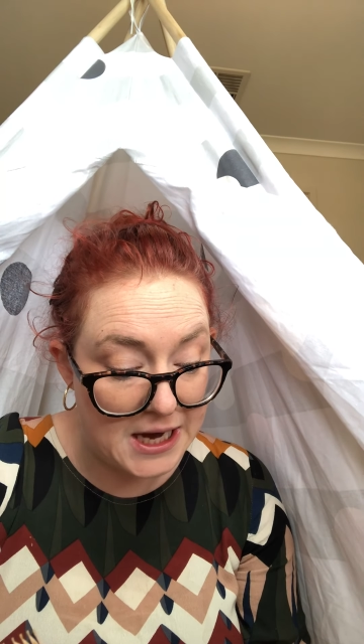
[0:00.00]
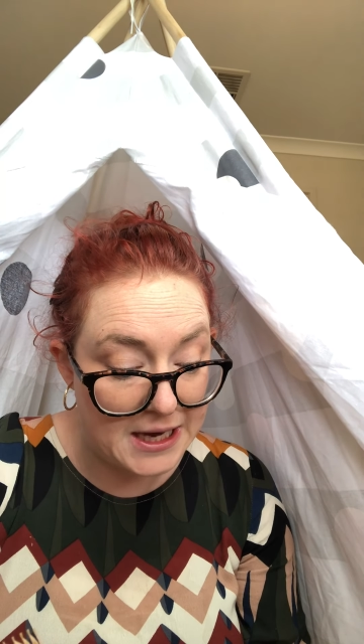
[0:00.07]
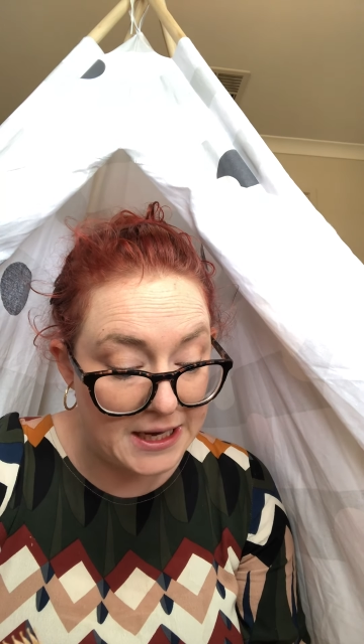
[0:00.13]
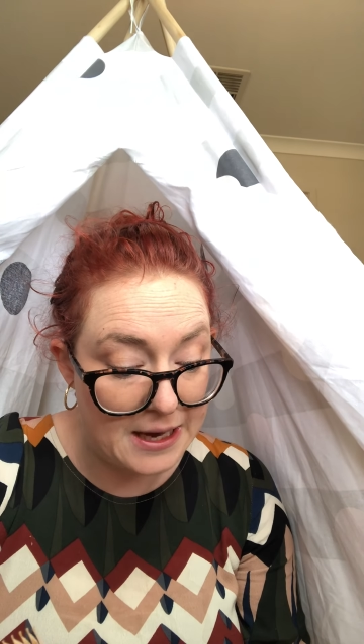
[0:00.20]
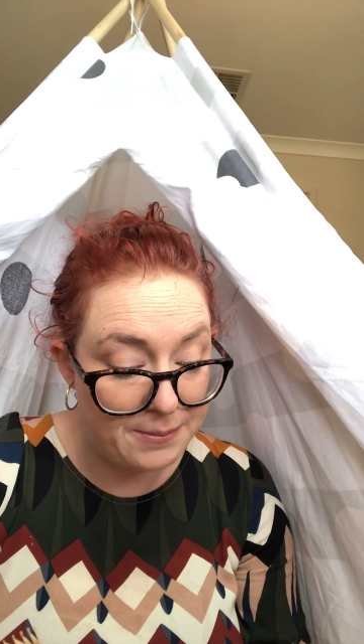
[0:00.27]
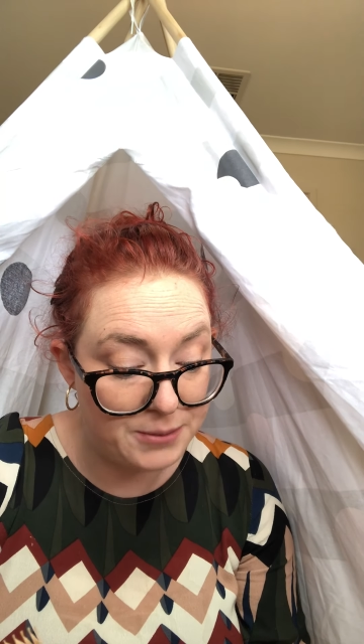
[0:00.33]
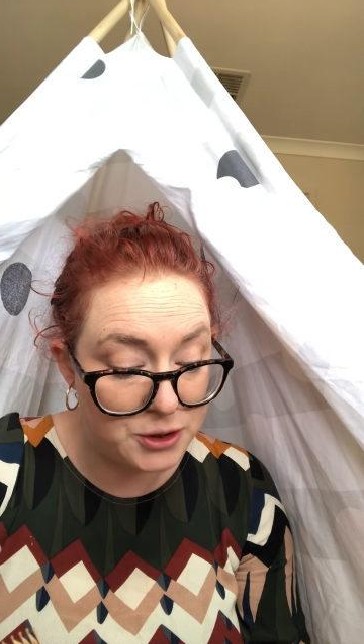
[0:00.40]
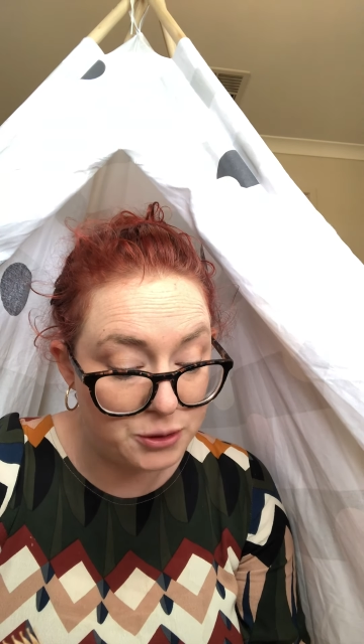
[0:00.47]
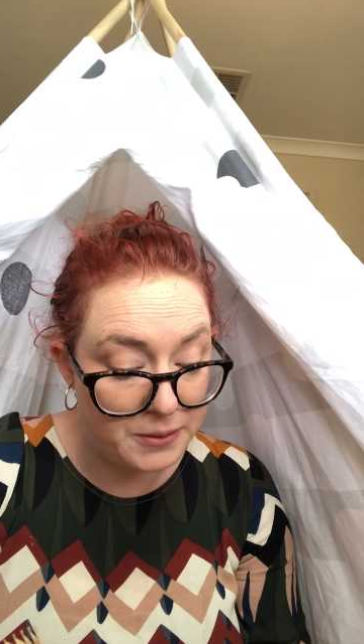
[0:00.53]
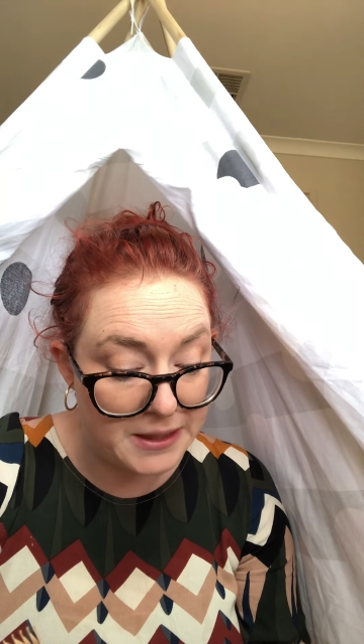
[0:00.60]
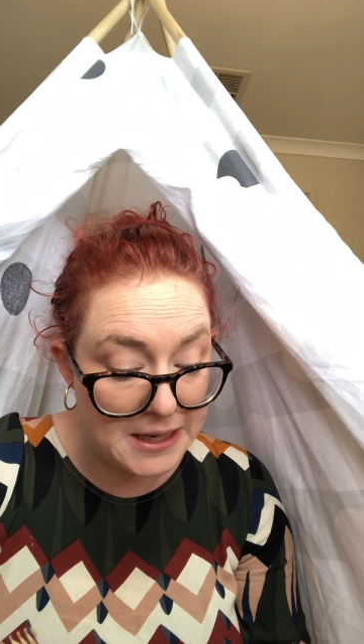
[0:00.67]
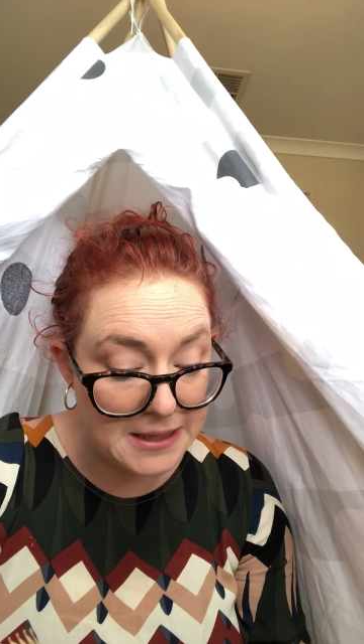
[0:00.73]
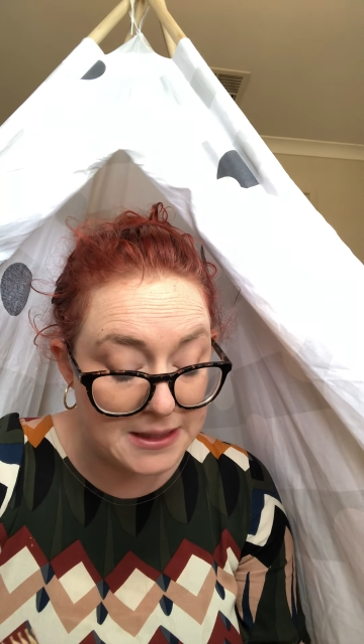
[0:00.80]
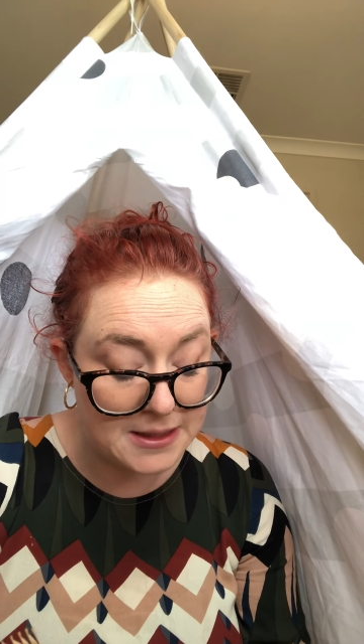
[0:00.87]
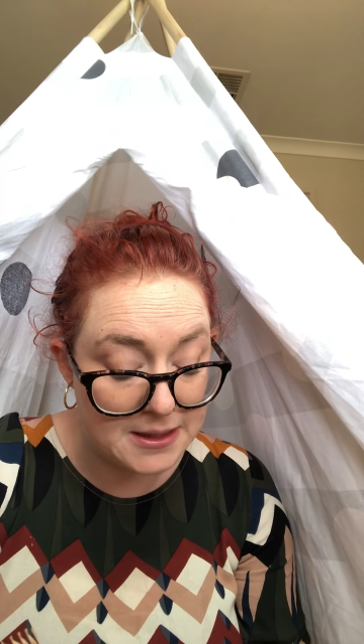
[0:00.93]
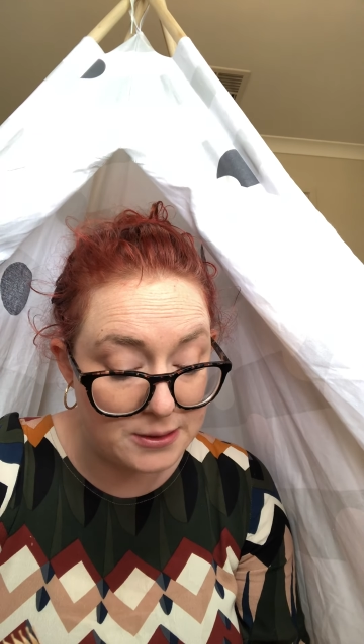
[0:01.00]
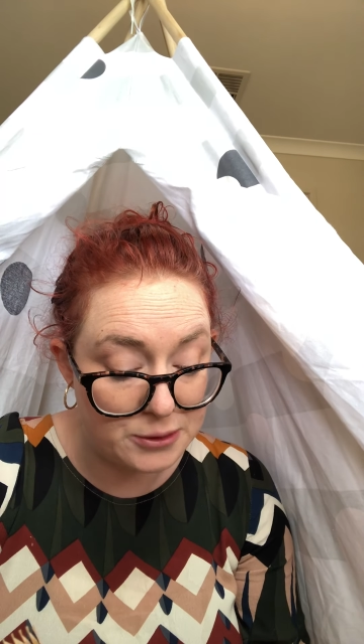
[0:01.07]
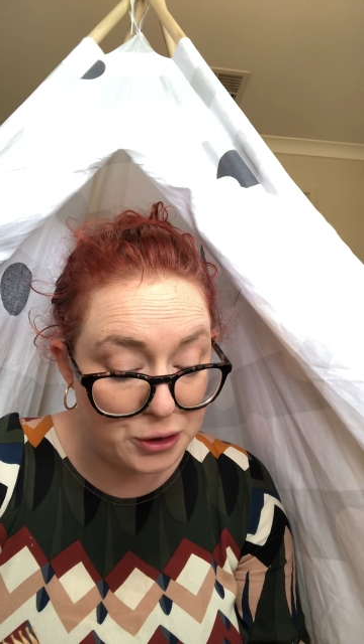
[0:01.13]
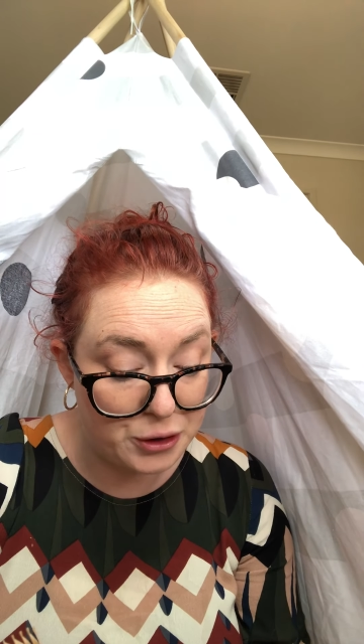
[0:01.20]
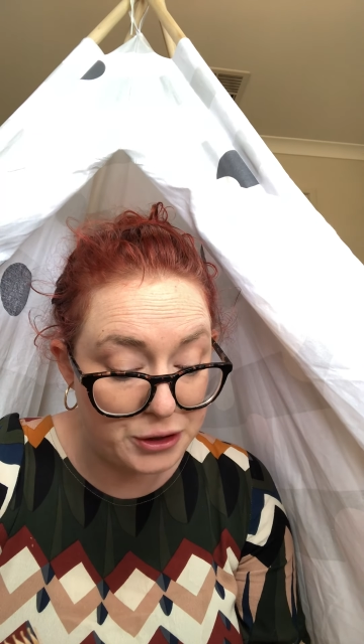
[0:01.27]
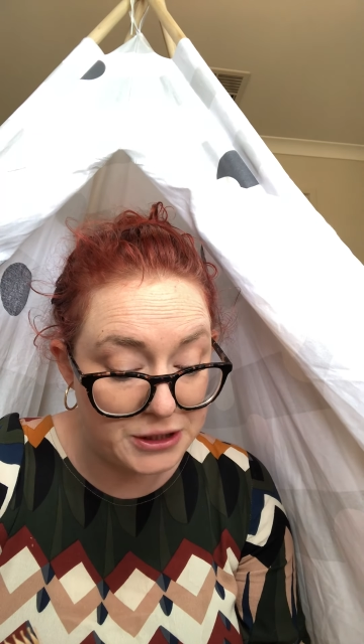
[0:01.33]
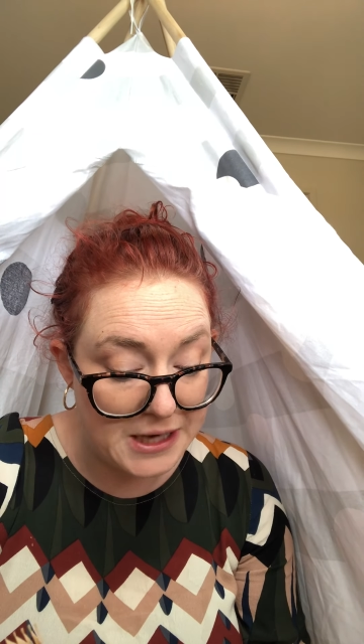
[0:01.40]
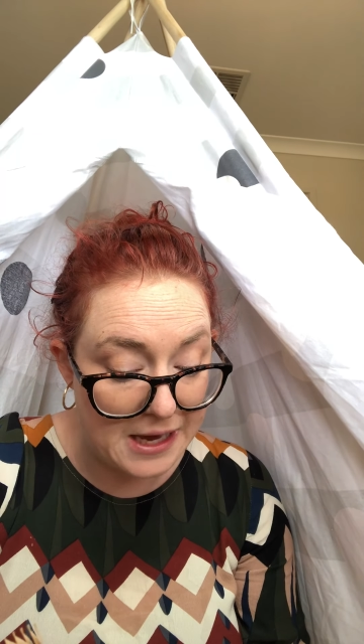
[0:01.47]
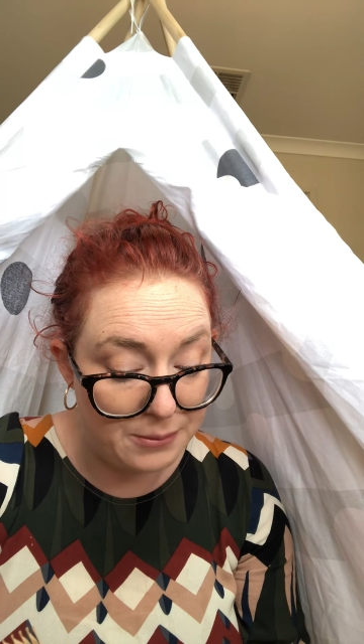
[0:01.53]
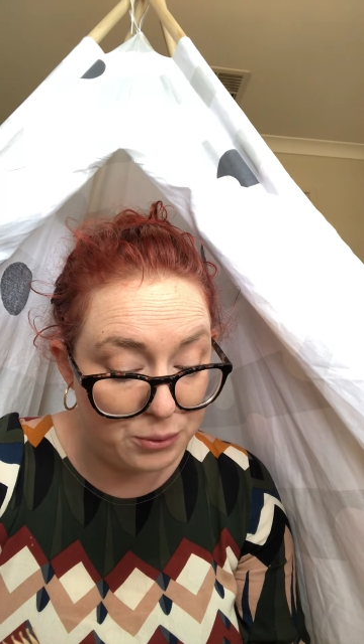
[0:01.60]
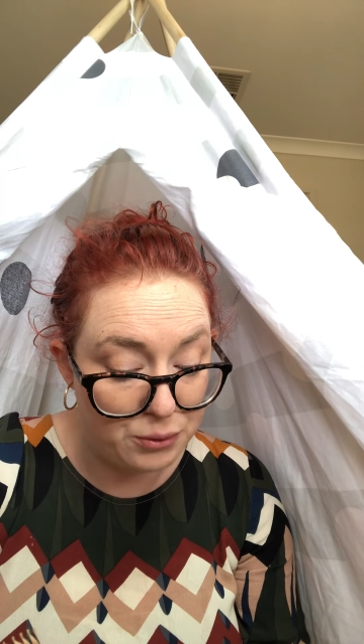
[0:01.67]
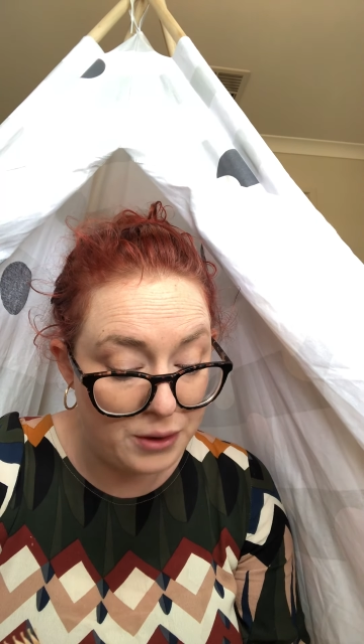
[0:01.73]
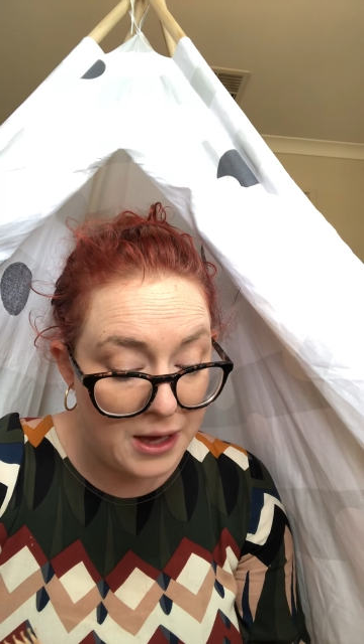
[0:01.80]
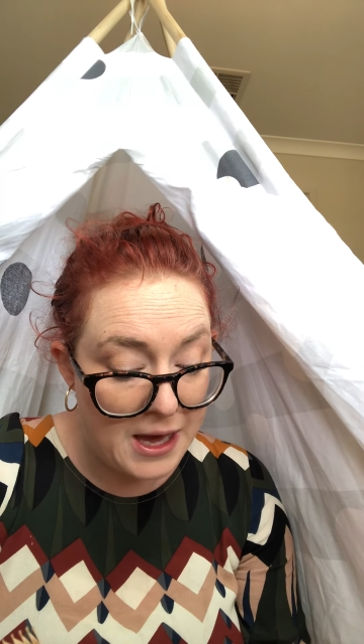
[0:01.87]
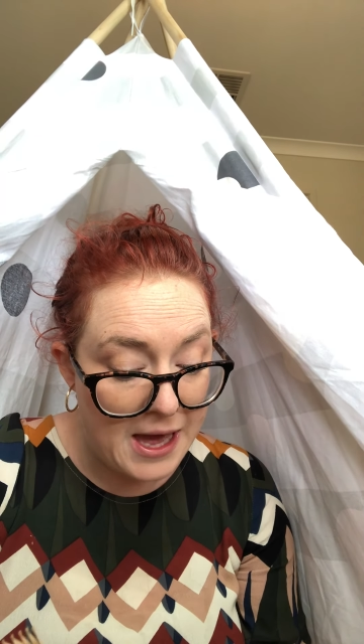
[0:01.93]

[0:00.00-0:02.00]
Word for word: and get between us and the stone table